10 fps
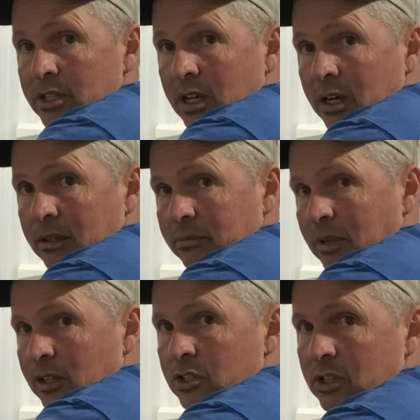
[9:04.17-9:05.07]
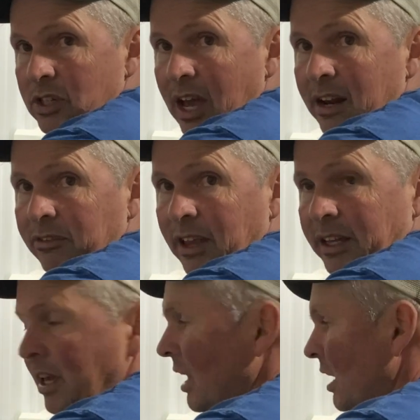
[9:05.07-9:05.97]
here. It's just kind of like
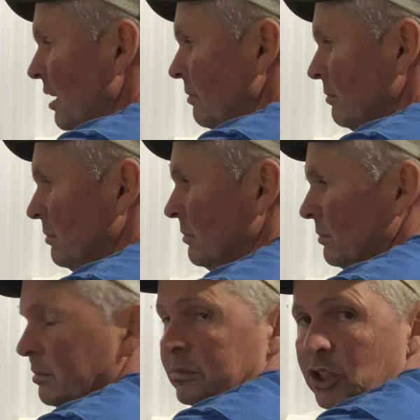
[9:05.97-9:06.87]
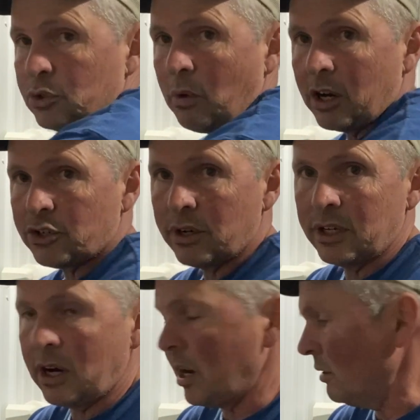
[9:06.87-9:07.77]
a dishwasher at
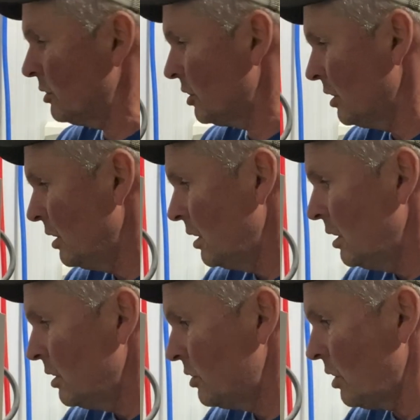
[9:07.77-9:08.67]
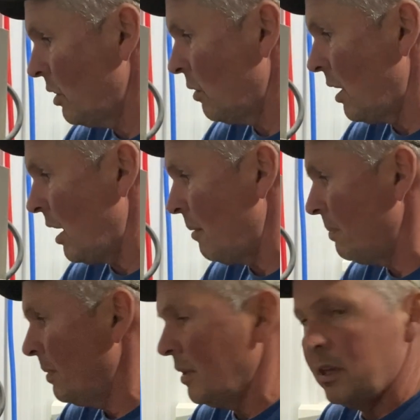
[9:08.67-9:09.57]
your house. So
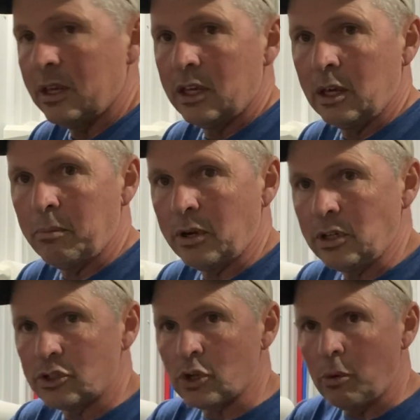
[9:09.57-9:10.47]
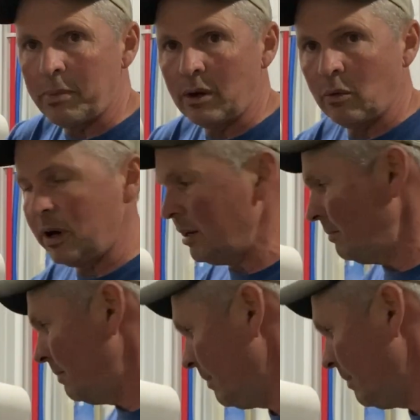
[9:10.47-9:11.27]
you put your soap in one.